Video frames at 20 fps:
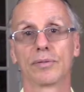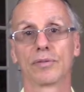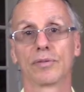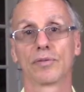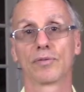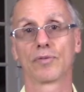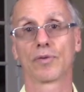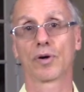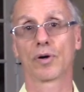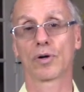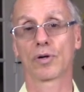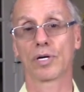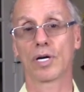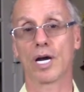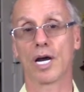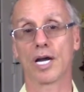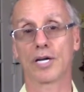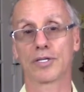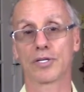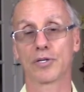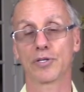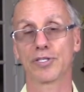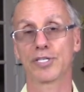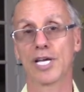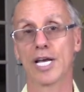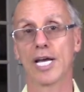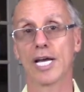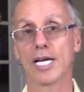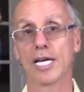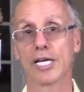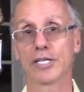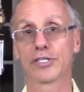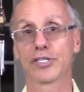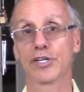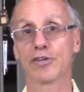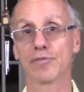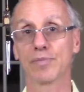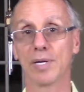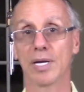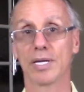for Tuesday
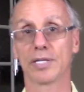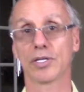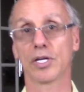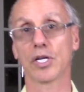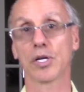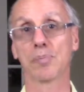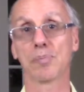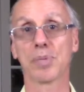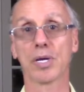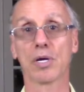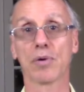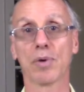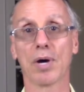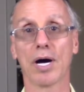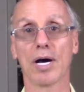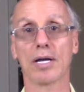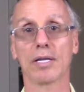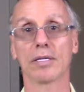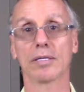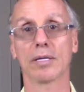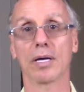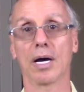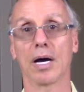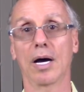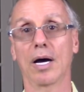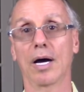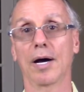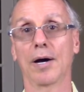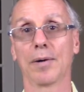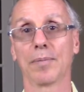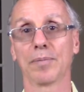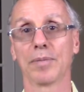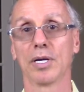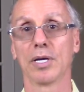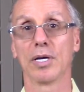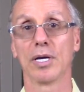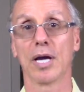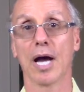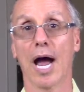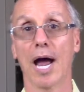achievement, not a big one.
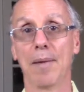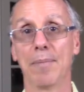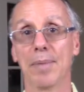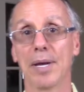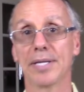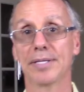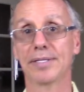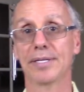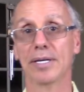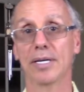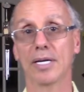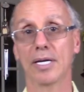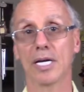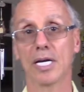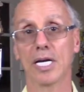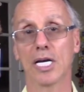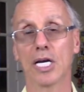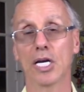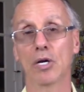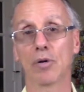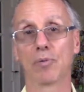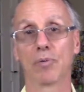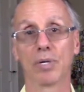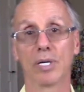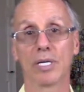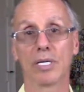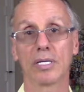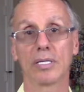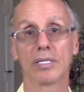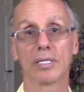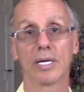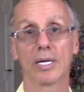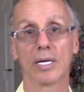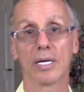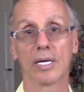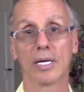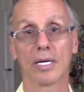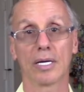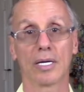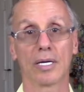I met with
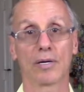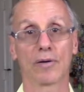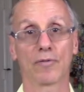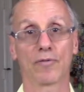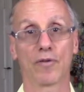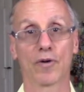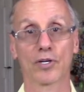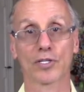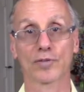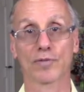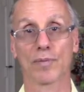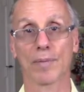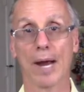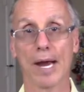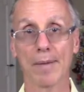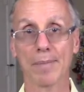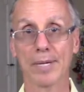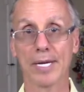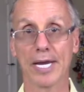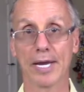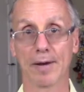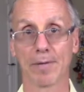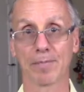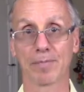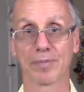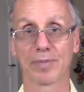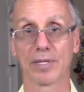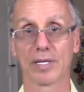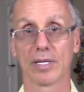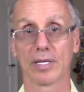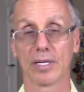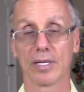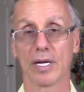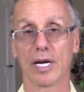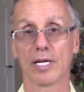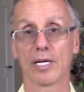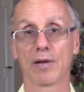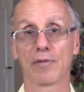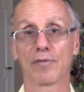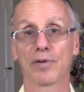folks from IBM,
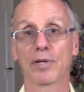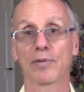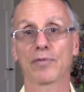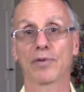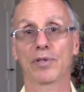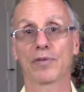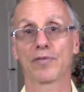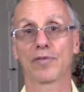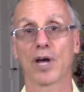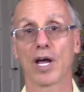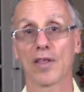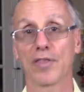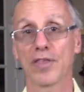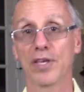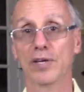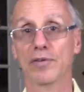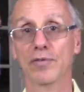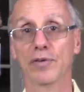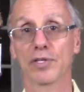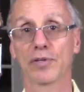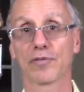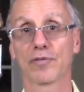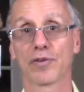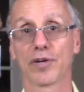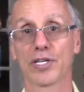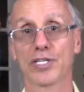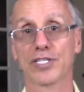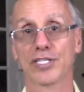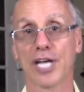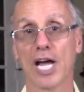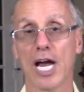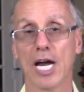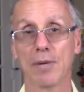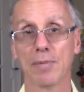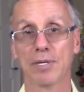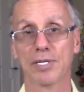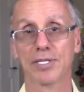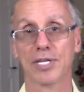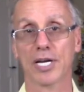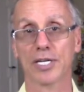and I think for the first
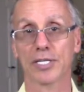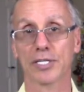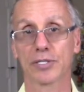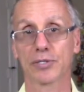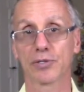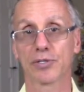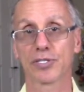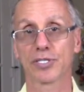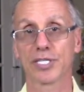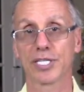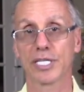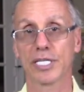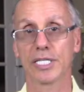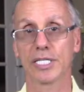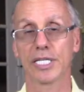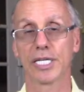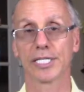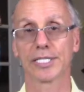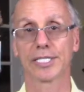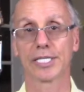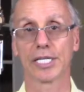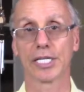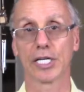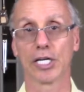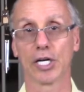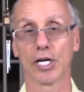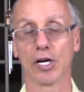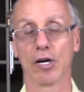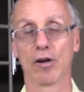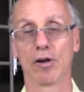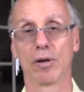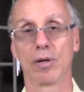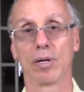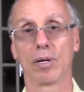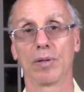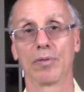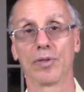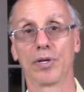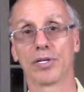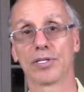time, I started to see that
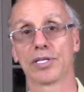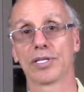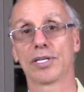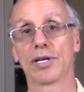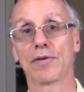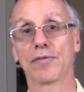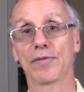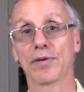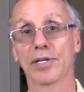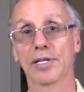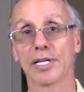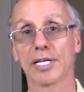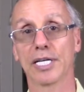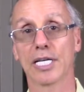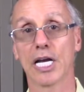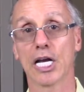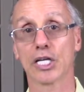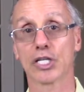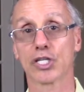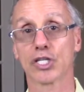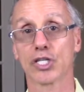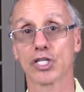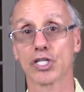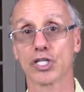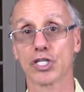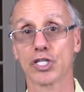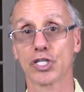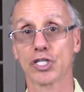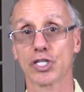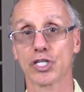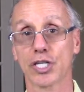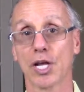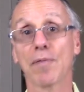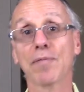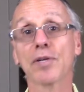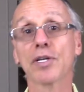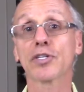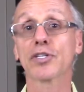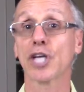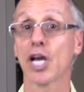there's definitely
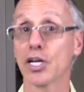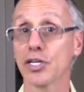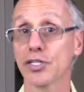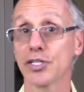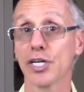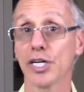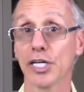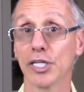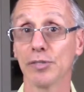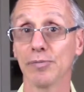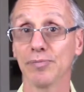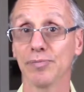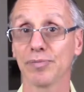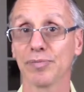something changed there.